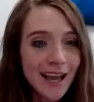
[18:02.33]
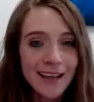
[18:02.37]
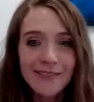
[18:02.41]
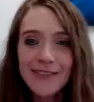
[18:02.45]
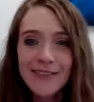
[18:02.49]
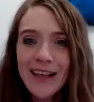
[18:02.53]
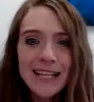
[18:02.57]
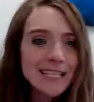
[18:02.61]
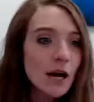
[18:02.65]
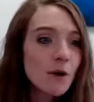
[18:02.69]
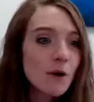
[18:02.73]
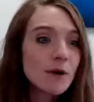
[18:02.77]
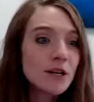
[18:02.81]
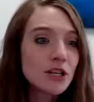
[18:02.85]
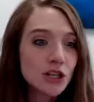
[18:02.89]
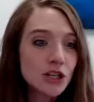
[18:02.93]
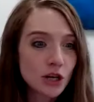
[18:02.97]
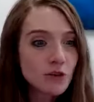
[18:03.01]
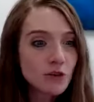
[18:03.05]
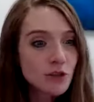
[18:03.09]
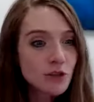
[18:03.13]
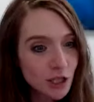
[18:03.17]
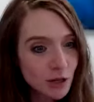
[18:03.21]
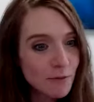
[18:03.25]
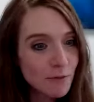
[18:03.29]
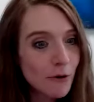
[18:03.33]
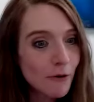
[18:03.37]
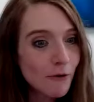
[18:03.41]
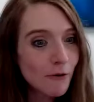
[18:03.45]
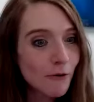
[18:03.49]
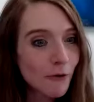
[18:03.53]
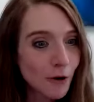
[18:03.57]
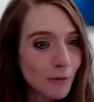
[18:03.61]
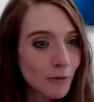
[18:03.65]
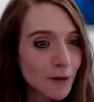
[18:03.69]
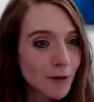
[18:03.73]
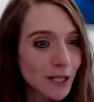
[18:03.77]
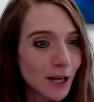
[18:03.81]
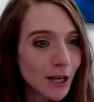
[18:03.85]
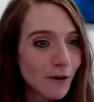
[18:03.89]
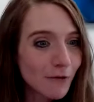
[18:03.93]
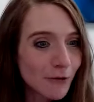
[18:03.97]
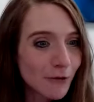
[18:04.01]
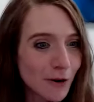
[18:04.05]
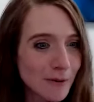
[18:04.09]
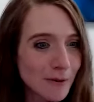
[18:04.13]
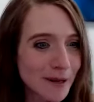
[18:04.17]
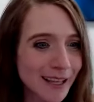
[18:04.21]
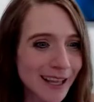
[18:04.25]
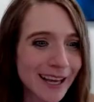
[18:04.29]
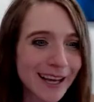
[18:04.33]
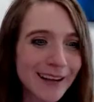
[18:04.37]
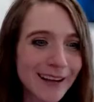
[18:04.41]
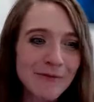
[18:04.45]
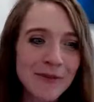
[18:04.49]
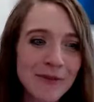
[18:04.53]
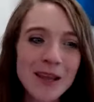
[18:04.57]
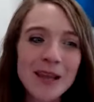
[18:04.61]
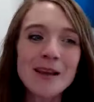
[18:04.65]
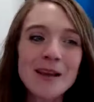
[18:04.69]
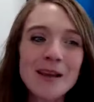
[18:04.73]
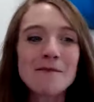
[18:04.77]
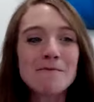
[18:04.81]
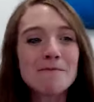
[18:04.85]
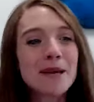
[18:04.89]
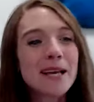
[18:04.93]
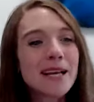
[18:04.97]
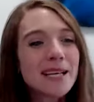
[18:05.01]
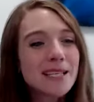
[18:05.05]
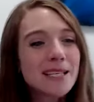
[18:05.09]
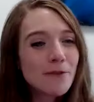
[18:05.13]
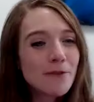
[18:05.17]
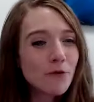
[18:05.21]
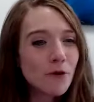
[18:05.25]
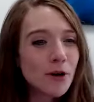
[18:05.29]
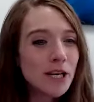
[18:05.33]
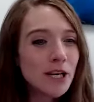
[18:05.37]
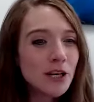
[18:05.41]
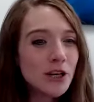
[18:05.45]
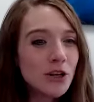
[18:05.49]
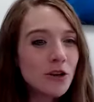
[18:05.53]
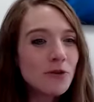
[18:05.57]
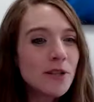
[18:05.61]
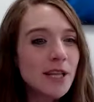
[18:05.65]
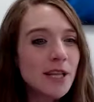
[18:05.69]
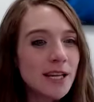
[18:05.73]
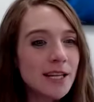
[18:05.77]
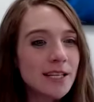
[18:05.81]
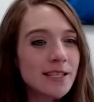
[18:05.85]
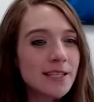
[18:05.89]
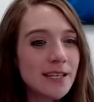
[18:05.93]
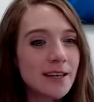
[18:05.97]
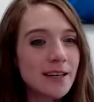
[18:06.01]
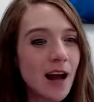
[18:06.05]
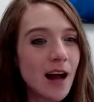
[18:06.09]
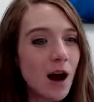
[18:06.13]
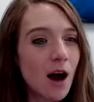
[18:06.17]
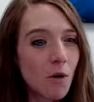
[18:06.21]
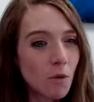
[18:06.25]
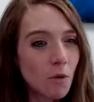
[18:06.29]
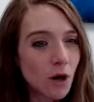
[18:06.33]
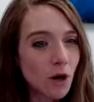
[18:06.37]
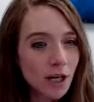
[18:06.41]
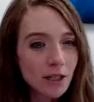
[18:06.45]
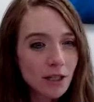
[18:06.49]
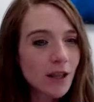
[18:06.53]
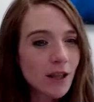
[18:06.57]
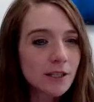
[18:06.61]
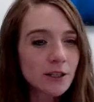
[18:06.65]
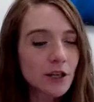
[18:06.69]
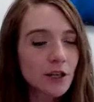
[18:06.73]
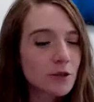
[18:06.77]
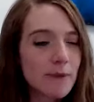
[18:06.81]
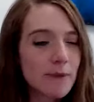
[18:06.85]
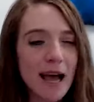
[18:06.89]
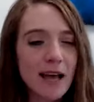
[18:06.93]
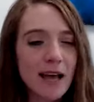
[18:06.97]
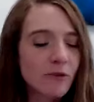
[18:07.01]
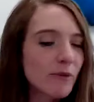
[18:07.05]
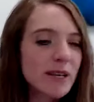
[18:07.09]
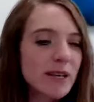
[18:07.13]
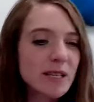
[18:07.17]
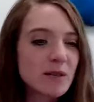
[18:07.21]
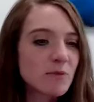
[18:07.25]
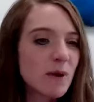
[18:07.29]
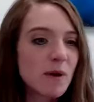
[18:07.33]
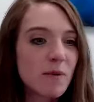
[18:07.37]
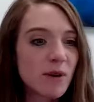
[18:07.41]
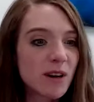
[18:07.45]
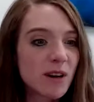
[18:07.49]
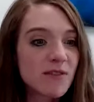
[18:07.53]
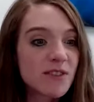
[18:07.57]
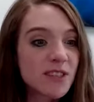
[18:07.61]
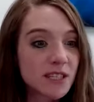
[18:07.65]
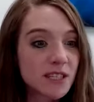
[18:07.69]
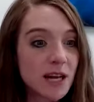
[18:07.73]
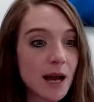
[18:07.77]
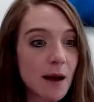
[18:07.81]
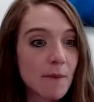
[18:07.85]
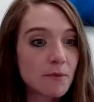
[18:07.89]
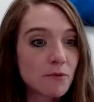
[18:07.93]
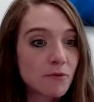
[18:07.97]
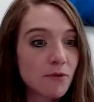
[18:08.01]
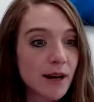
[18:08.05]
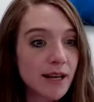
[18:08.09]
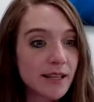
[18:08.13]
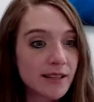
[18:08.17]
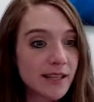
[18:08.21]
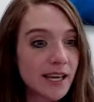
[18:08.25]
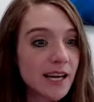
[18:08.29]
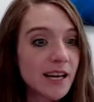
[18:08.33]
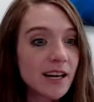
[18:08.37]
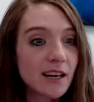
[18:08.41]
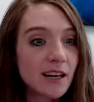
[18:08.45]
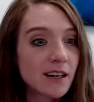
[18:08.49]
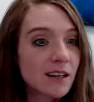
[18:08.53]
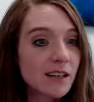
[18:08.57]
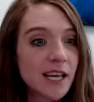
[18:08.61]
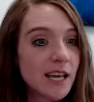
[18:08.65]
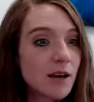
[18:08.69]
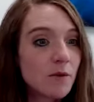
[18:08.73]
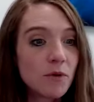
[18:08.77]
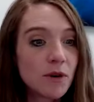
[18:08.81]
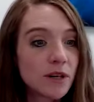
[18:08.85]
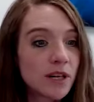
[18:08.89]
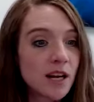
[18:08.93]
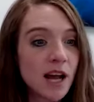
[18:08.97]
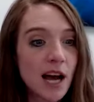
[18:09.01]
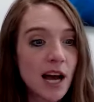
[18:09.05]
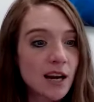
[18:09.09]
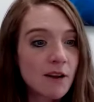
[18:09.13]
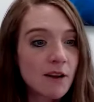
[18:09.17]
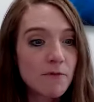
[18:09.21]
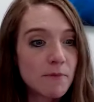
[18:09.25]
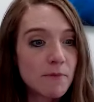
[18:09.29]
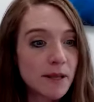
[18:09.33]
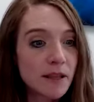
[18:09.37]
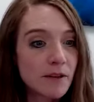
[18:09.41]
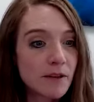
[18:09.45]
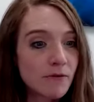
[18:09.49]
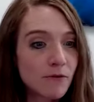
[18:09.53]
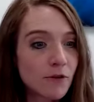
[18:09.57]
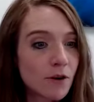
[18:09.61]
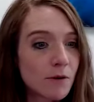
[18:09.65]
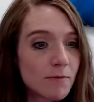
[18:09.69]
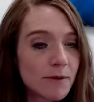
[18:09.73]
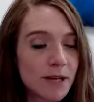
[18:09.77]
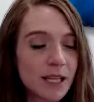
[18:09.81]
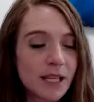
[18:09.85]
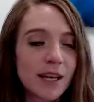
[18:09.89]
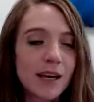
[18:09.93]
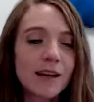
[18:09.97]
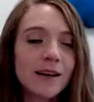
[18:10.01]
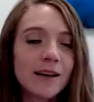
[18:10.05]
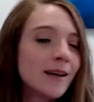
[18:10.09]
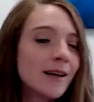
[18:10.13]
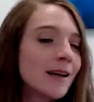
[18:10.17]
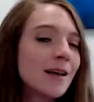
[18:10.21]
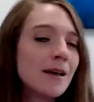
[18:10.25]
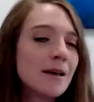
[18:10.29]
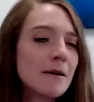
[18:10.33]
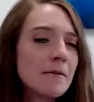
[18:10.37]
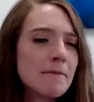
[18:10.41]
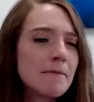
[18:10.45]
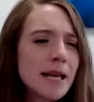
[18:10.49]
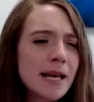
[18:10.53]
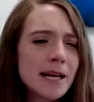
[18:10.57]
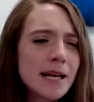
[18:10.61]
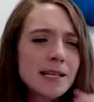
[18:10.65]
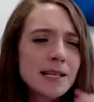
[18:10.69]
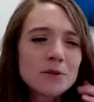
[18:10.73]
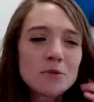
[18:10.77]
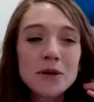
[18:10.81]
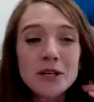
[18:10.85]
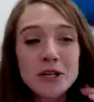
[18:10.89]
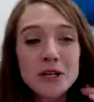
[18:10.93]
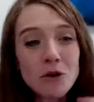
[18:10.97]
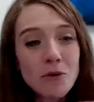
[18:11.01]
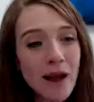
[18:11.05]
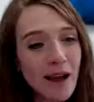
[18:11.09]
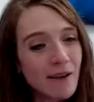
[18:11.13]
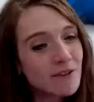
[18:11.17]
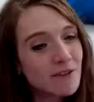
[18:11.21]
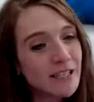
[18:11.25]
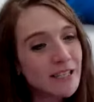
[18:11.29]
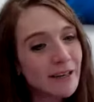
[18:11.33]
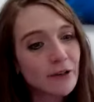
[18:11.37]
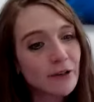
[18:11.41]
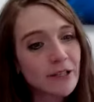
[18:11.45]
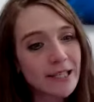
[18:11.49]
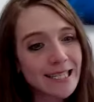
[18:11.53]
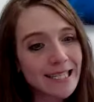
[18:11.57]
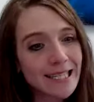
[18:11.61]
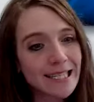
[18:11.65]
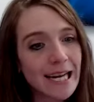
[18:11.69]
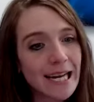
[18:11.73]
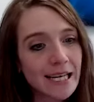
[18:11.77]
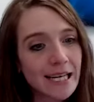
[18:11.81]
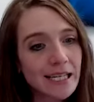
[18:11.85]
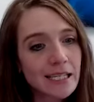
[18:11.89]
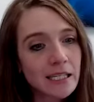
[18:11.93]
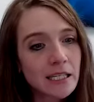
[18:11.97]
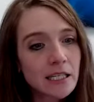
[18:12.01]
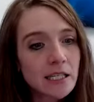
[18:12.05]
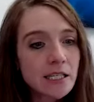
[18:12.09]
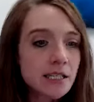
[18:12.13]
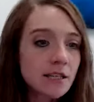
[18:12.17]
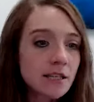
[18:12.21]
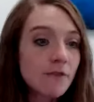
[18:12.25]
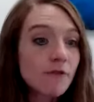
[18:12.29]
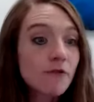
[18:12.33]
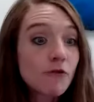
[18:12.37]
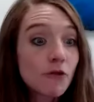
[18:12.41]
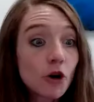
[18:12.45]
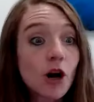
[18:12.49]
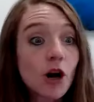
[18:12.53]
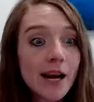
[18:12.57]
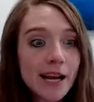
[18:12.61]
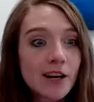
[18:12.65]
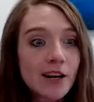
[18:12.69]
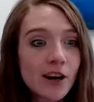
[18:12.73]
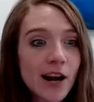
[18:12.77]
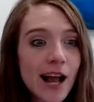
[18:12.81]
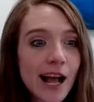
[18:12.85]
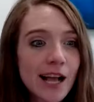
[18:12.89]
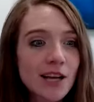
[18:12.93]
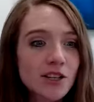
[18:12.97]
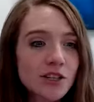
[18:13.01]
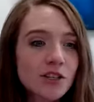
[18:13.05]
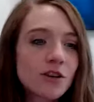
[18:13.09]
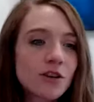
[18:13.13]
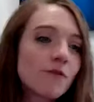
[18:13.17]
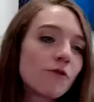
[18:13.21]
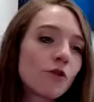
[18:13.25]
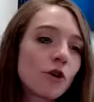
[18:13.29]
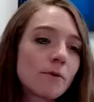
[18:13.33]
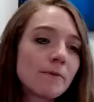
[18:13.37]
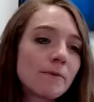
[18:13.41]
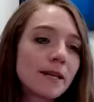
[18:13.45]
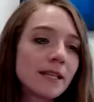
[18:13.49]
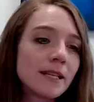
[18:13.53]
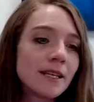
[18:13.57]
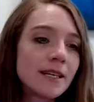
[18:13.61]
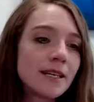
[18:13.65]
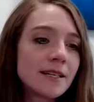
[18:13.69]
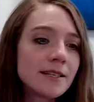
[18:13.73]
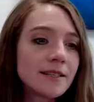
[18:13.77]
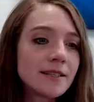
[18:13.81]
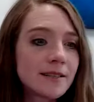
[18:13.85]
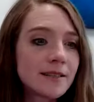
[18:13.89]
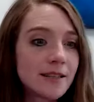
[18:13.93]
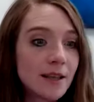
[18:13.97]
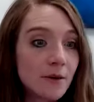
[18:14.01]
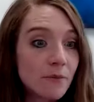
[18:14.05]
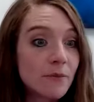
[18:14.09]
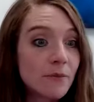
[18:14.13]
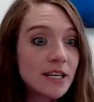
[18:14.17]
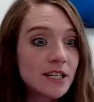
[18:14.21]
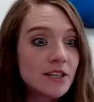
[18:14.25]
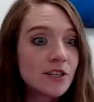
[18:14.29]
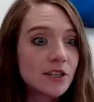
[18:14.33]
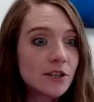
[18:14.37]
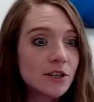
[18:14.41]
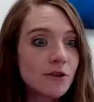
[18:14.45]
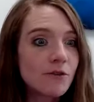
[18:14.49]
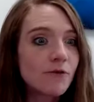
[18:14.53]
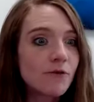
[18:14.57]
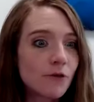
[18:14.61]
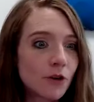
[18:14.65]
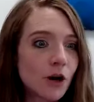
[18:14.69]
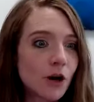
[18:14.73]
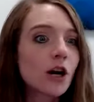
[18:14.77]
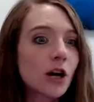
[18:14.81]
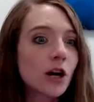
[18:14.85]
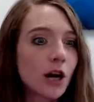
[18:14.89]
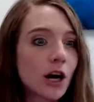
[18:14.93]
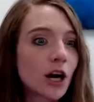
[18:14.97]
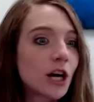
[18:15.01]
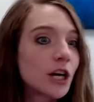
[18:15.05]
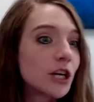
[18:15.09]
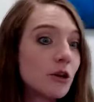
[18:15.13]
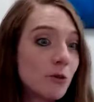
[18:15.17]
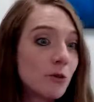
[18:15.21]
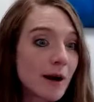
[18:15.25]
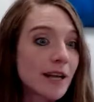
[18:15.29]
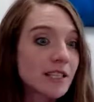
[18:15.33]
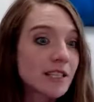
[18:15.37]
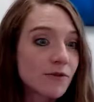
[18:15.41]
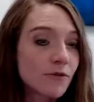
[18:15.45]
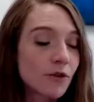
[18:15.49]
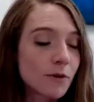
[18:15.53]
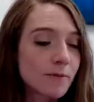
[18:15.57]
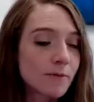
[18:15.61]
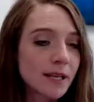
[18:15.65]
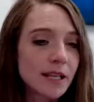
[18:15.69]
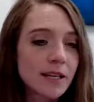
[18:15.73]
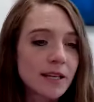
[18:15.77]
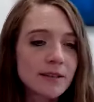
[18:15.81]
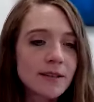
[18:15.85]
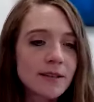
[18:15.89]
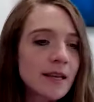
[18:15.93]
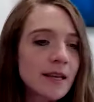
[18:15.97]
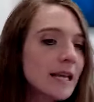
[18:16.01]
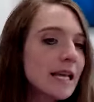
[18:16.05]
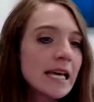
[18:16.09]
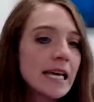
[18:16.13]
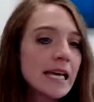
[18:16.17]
And that's how we chose to move forward with our formula. Because if we knew that it did not work along those pathways, we would have stopped right there. It would not have been the formula, because we don't have different standards for our international formulas than we do for our US formulas.